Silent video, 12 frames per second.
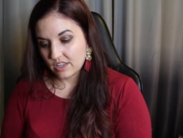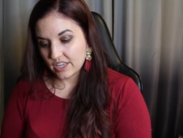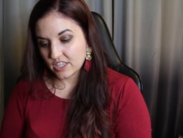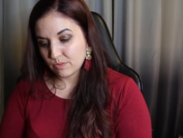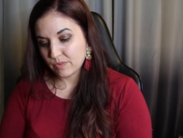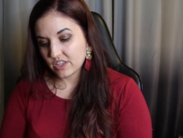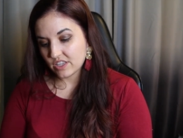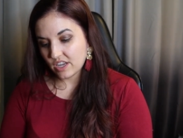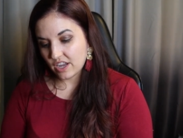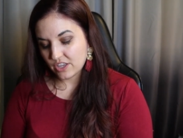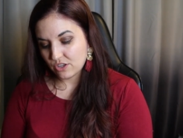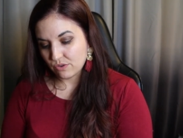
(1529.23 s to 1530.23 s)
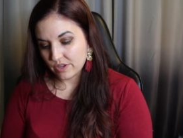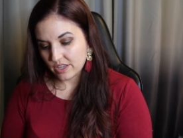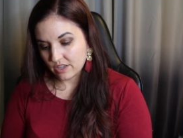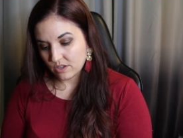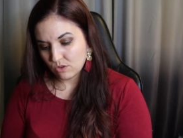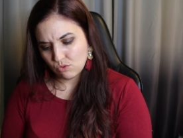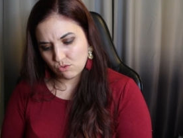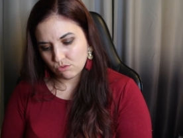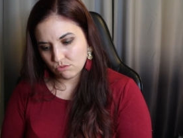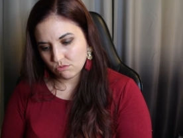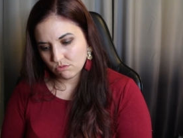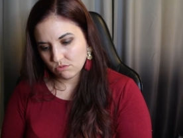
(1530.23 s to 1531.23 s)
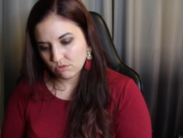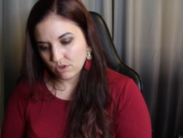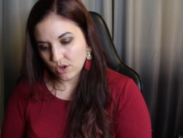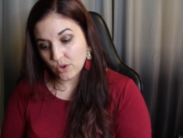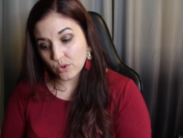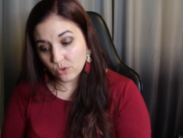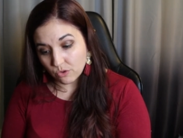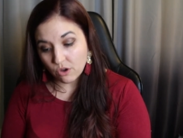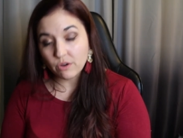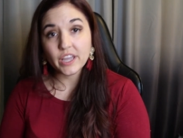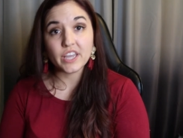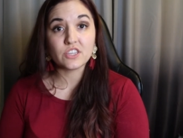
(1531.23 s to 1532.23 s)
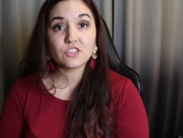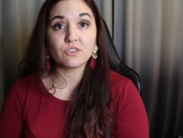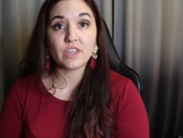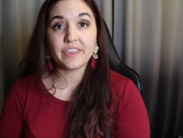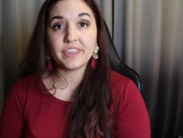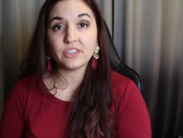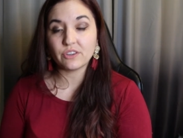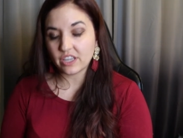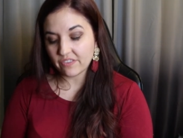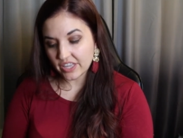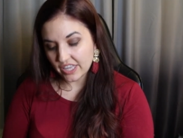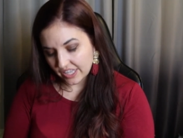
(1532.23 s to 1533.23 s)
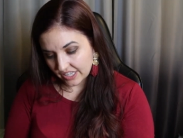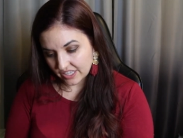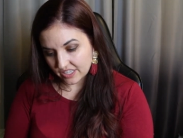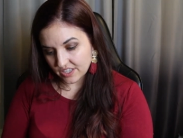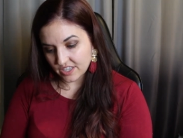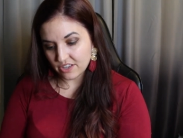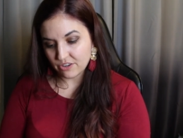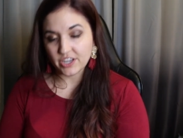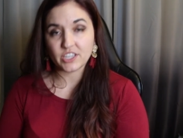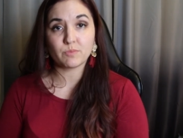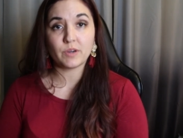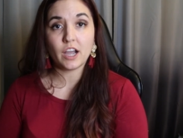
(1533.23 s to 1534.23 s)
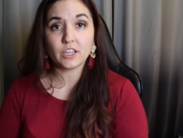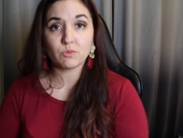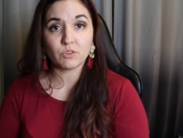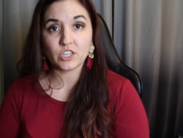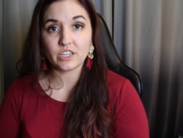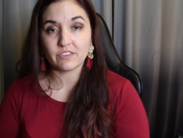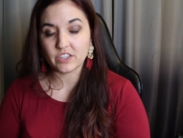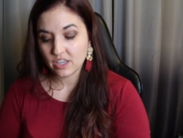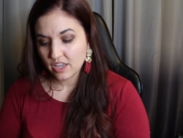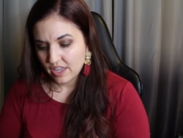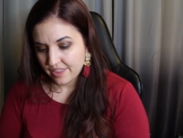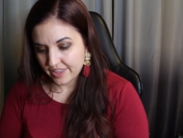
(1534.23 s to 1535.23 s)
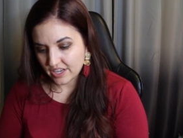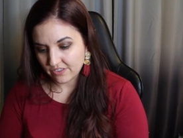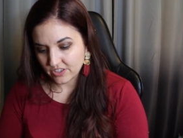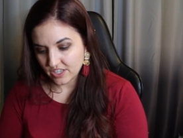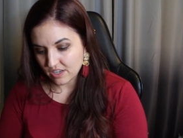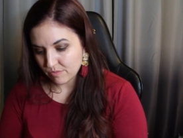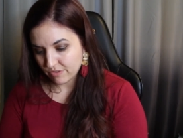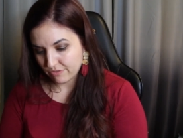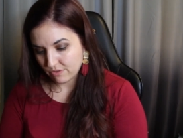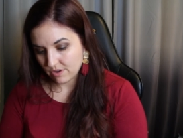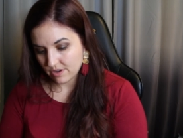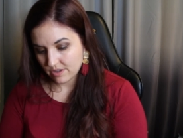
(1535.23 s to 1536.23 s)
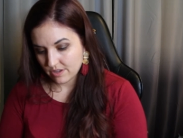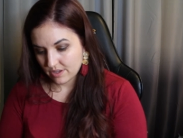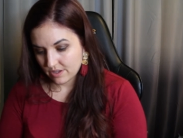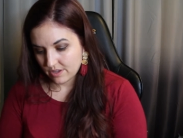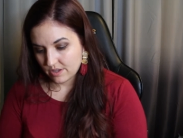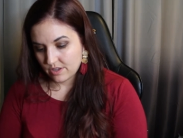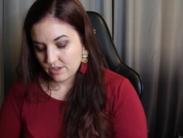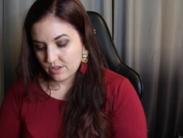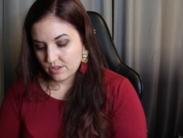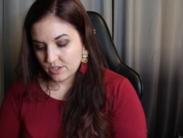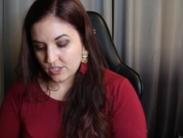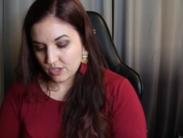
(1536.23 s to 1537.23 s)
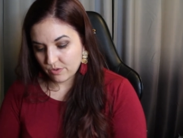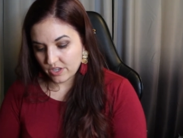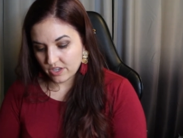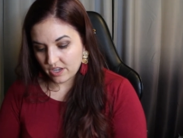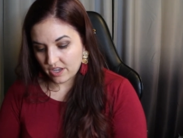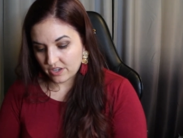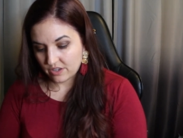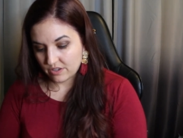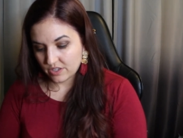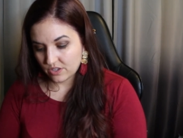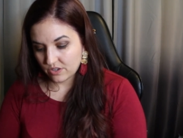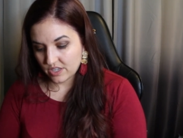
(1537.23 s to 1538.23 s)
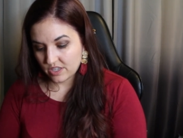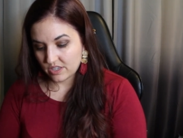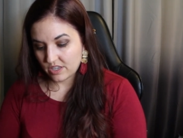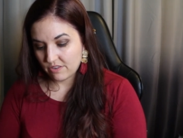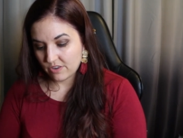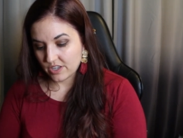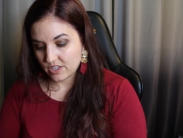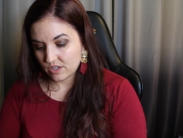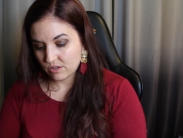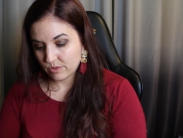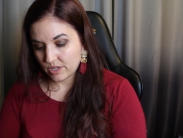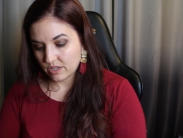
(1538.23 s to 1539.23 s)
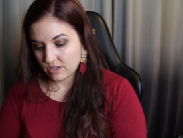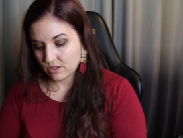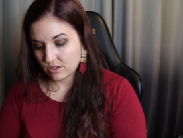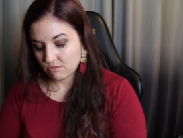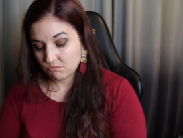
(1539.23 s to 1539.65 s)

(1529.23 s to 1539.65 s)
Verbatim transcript: Next month's haiku hint. Oh. Oh, okay. So I think they're giving a hint to their next box, which they never, they never done before. Snowy Hokkaido. It's treats, savory and sweet.